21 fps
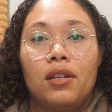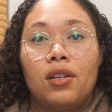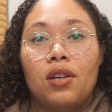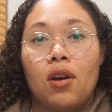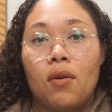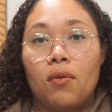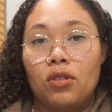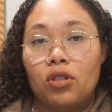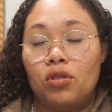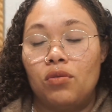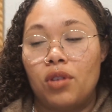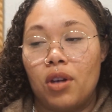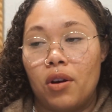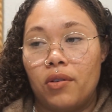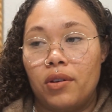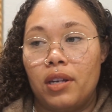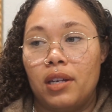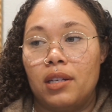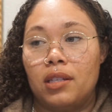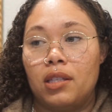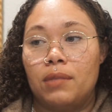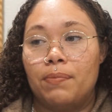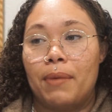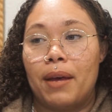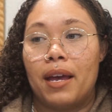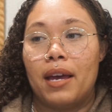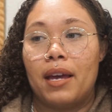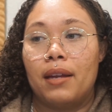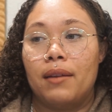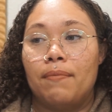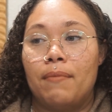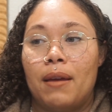know what you don't need to
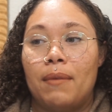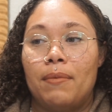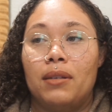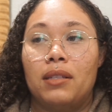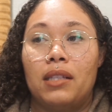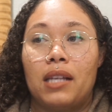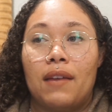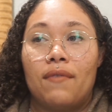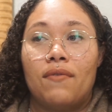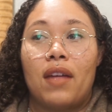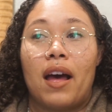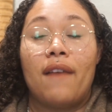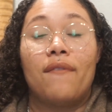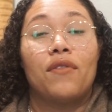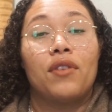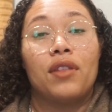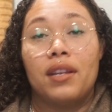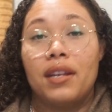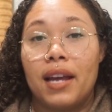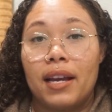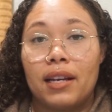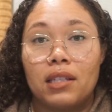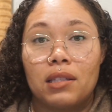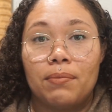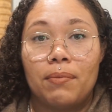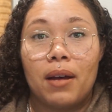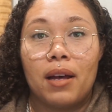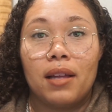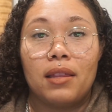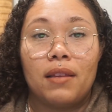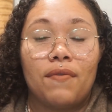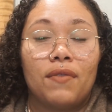spend, maybe save that for the next
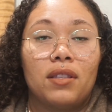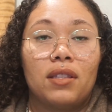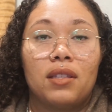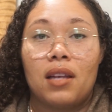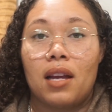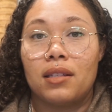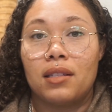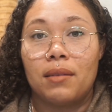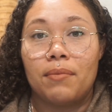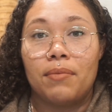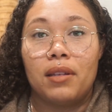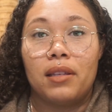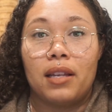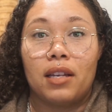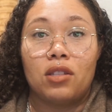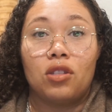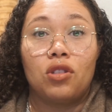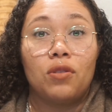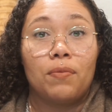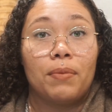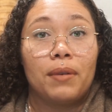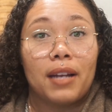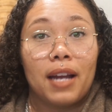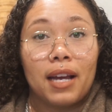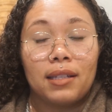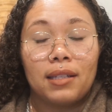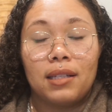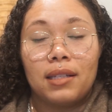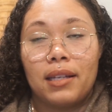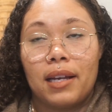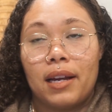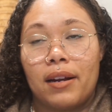month if it's not something that's super
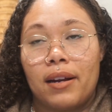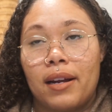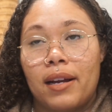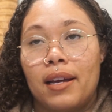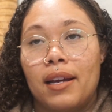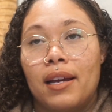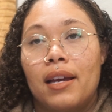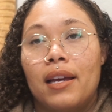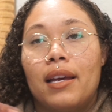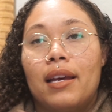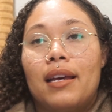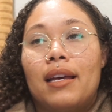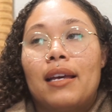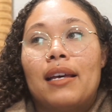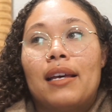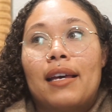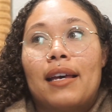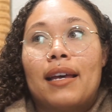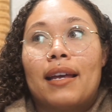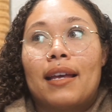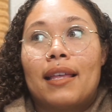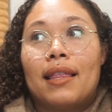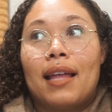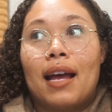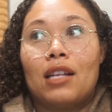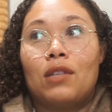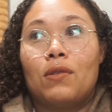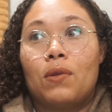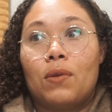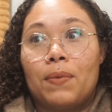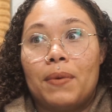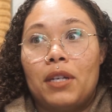necessary.
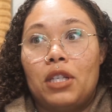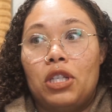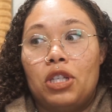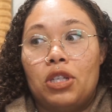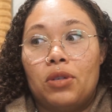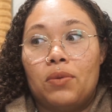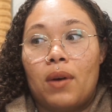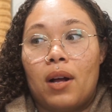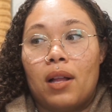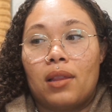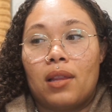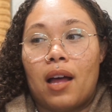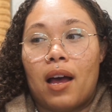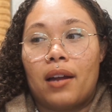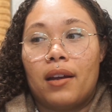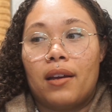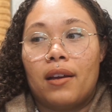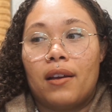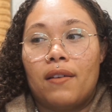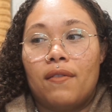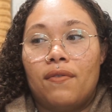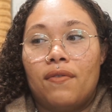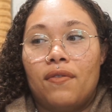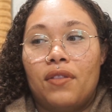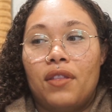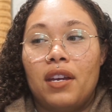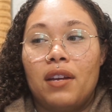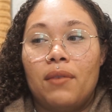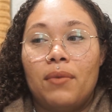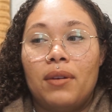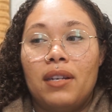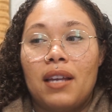That's what we do a lot of.
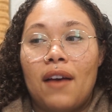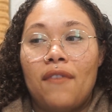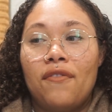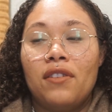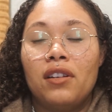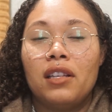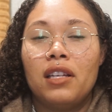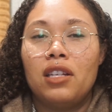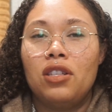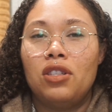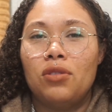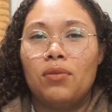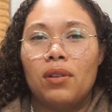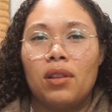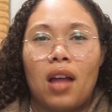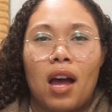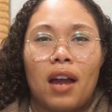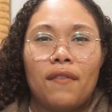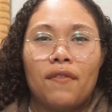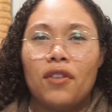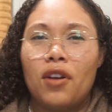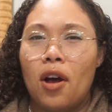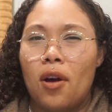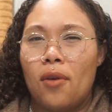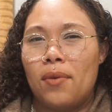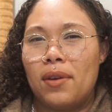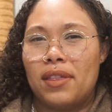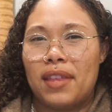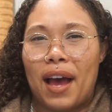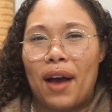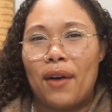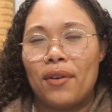We definitely do a lot of go
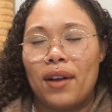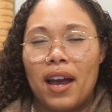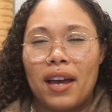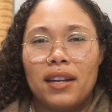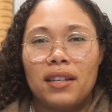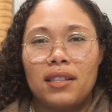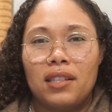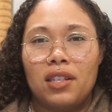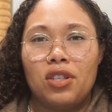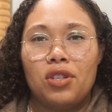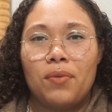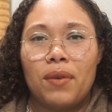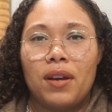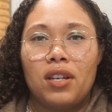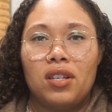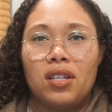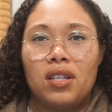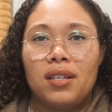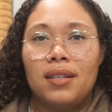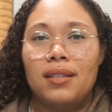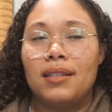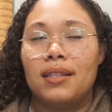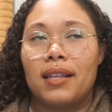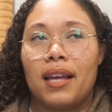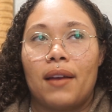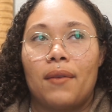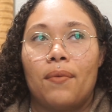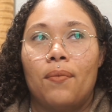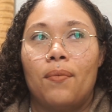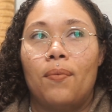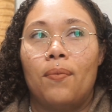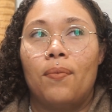without kind of situations. Like,
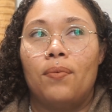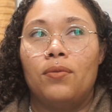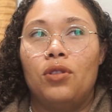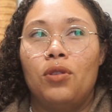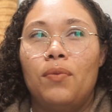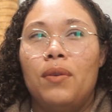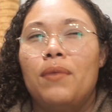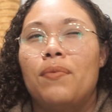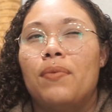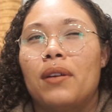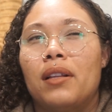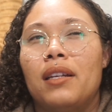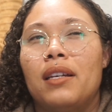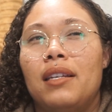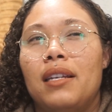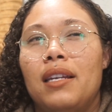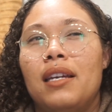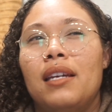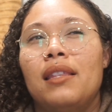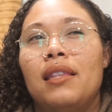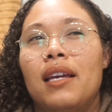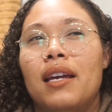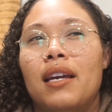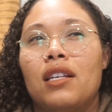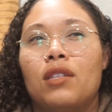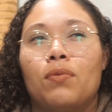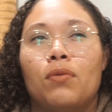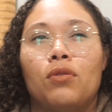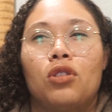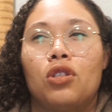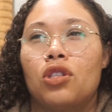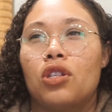do we really need this?
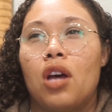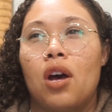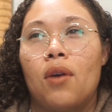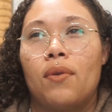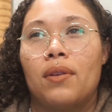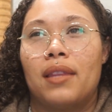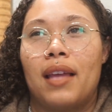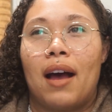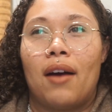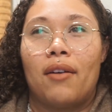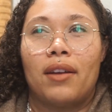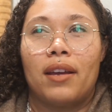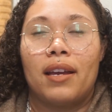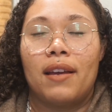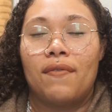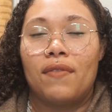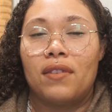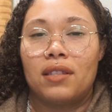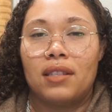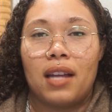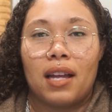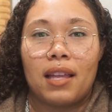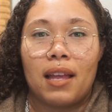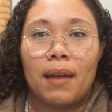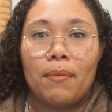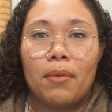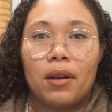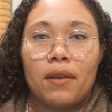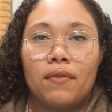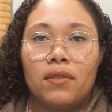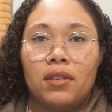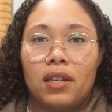We'll just go without it if it's not that
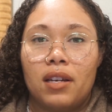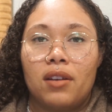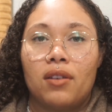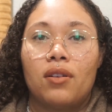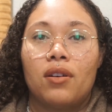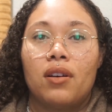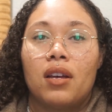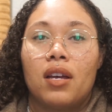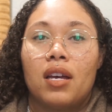big of a deal.